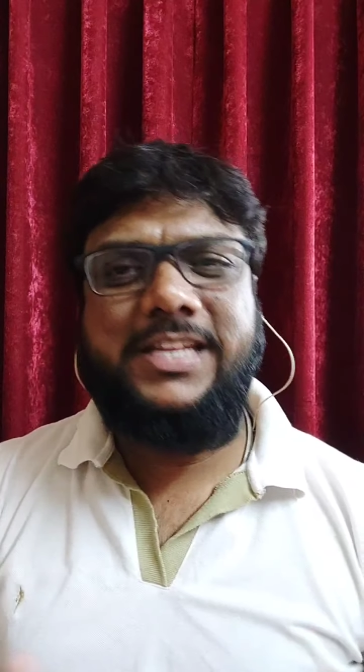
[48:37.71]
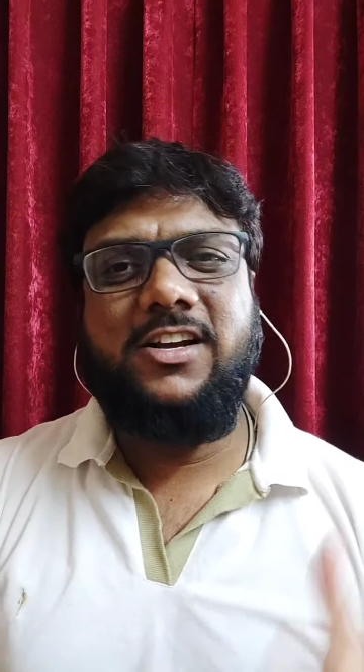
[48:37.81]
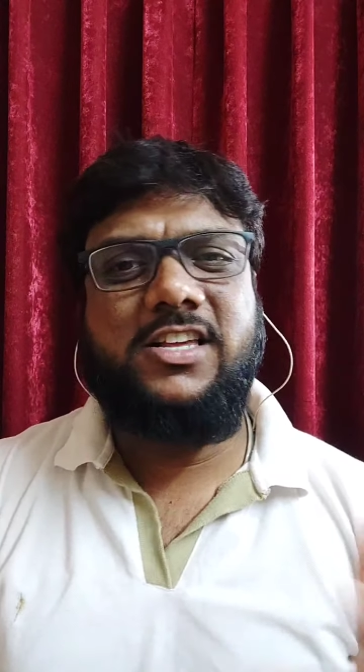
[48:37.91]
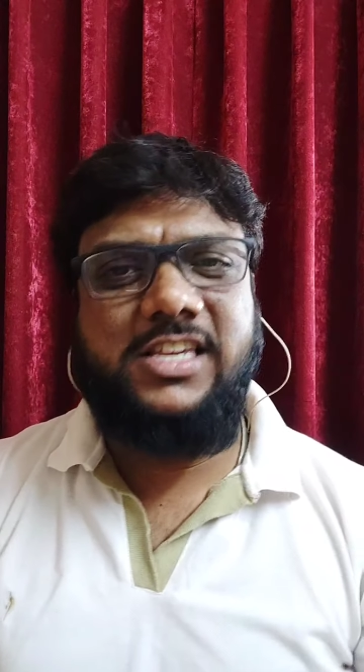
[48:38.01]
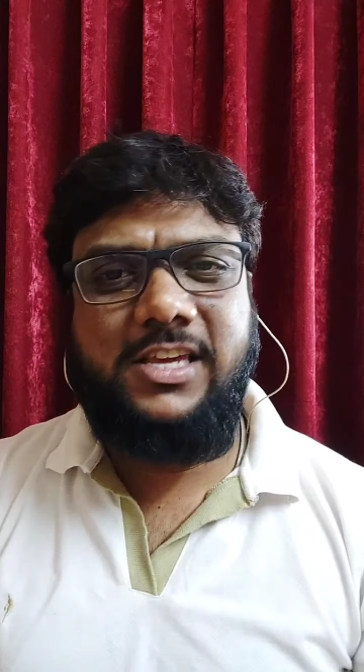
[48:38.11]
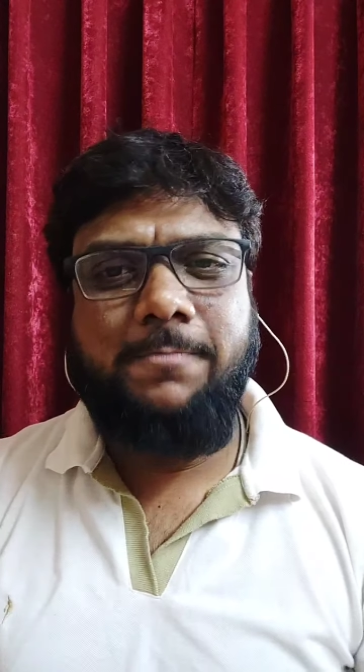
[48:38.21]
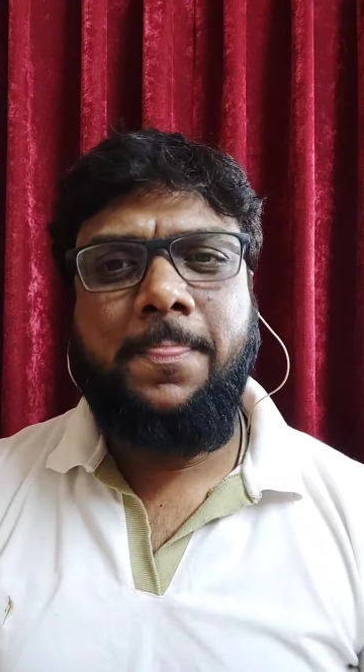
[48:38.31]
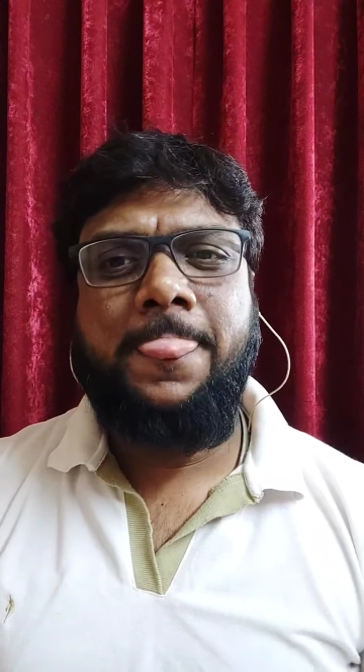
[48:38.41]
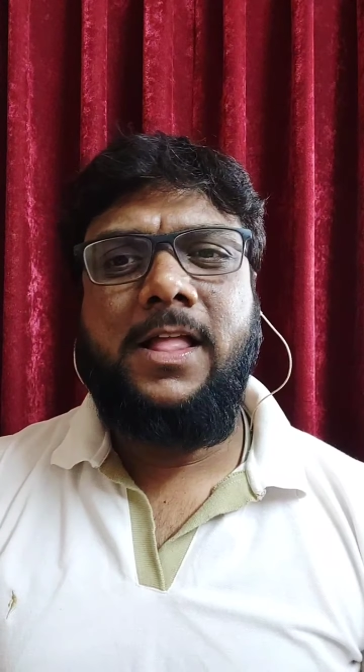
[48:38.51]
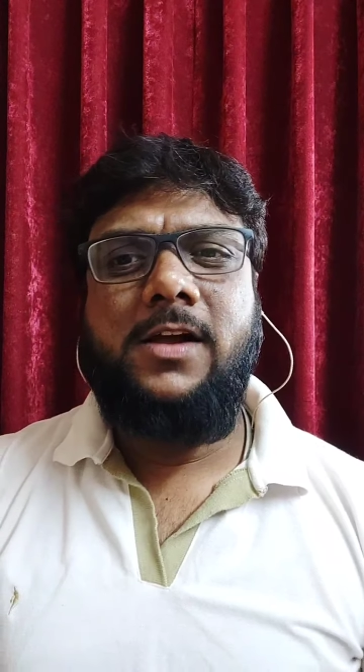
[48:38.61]
the key,
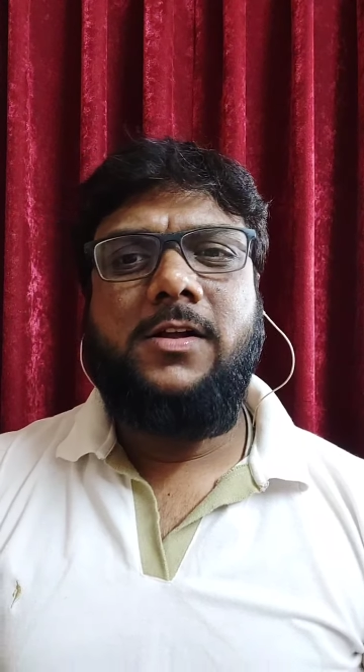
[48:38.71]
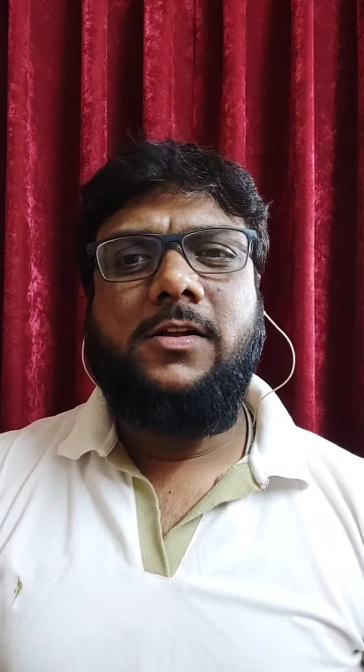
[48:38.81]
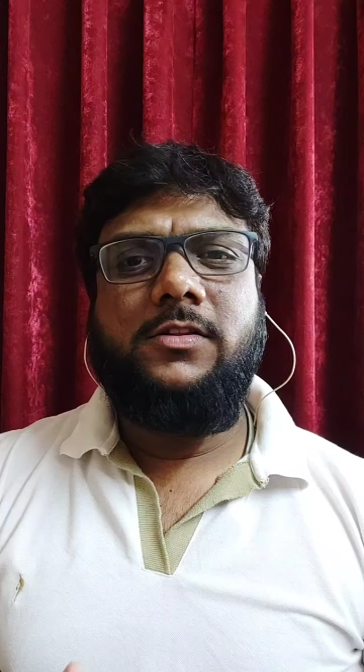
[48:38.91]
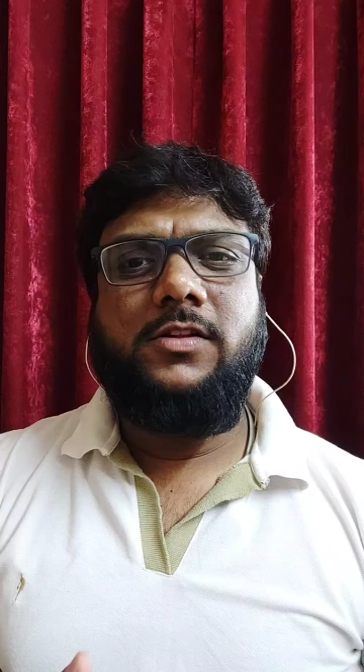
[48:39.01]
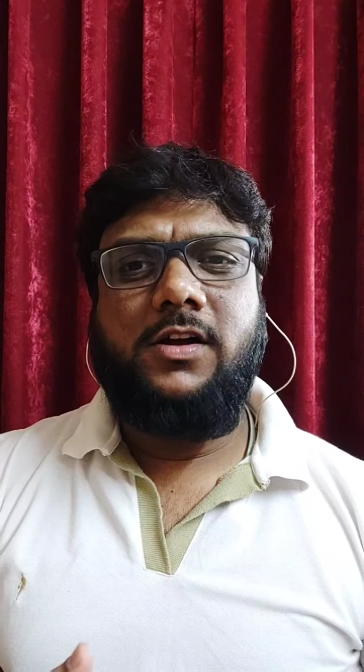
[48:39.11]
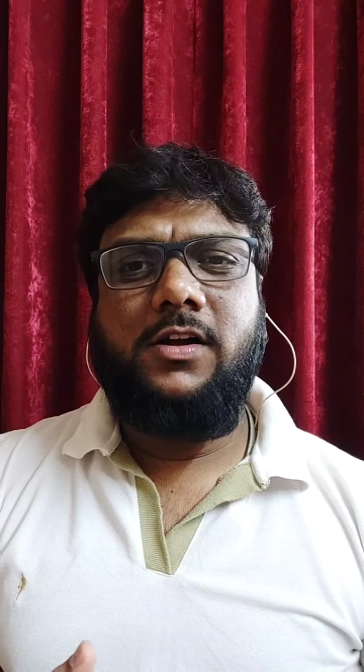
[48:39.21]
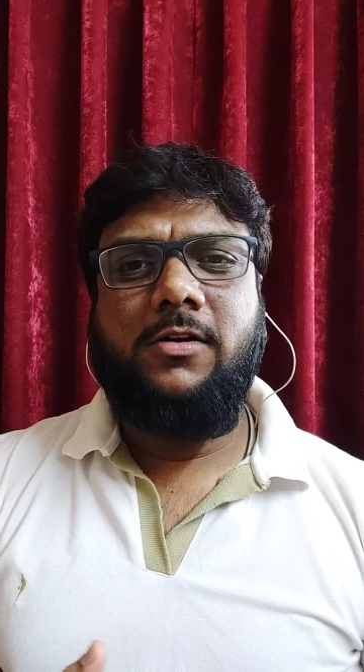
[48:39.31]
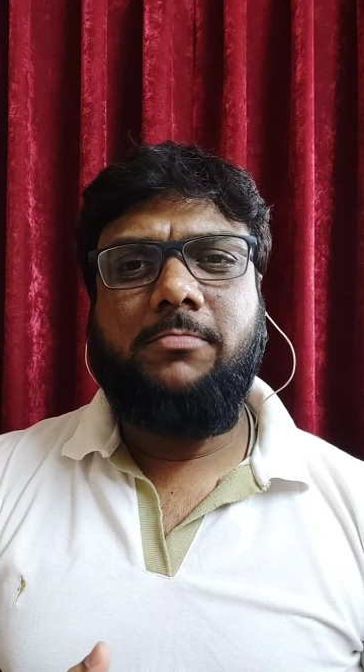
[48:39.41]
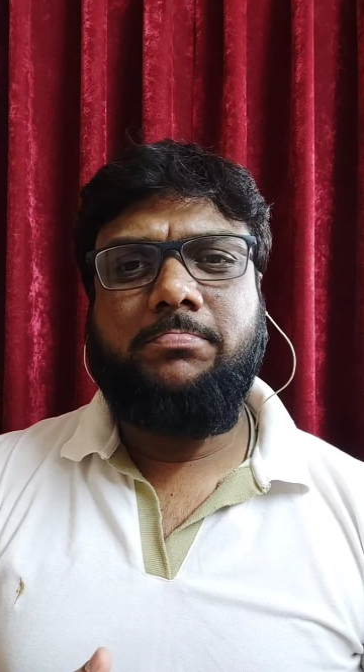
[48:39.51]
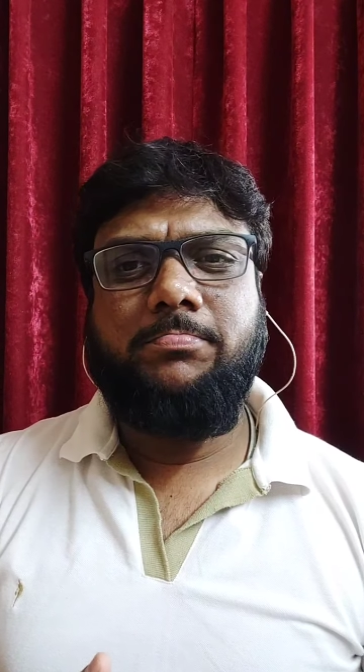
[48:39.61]

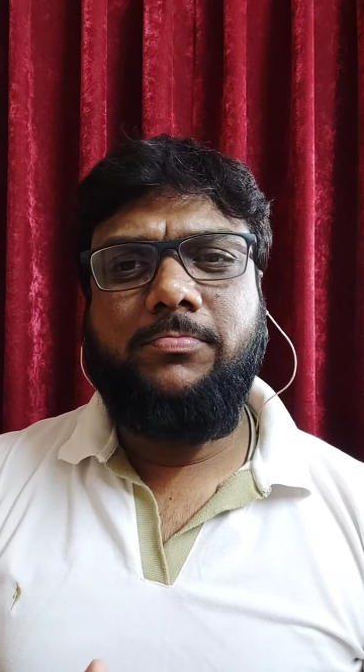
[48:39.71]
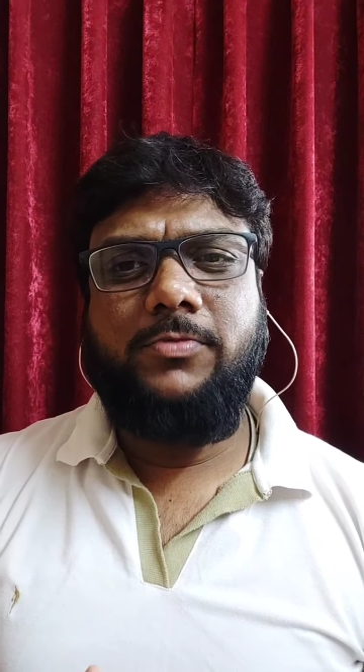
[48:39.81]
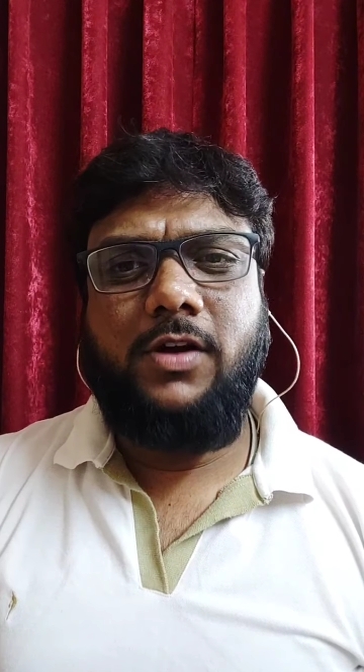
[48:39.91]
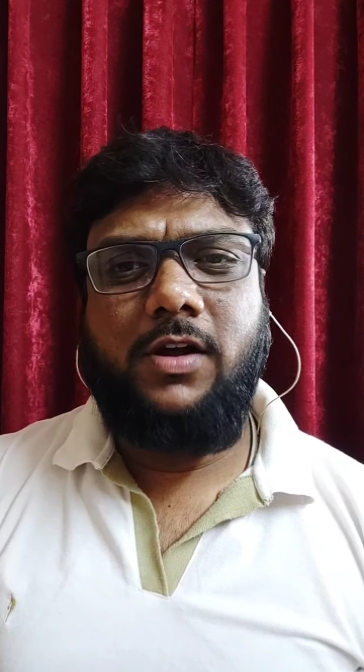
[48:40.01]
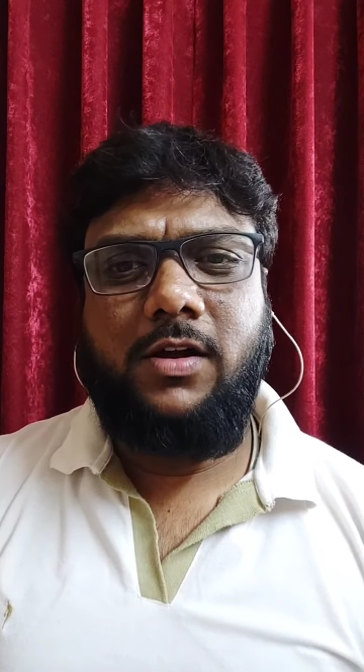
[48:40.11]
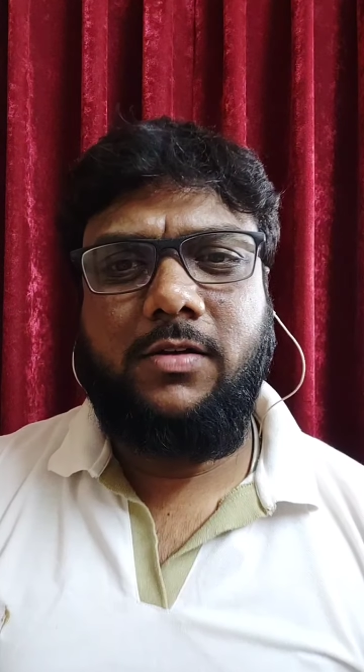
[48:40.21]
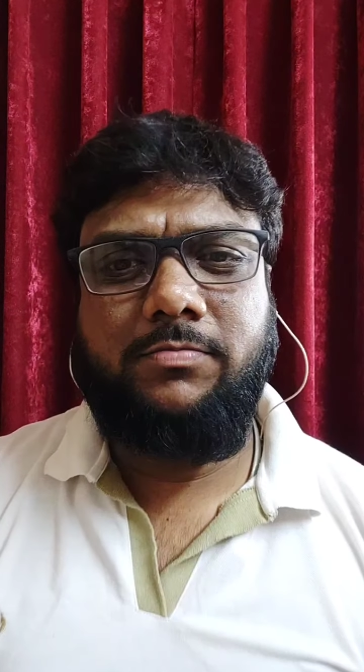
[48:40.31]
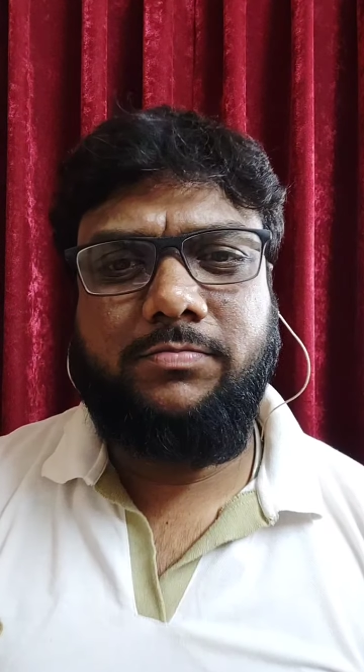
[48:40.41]
the uh,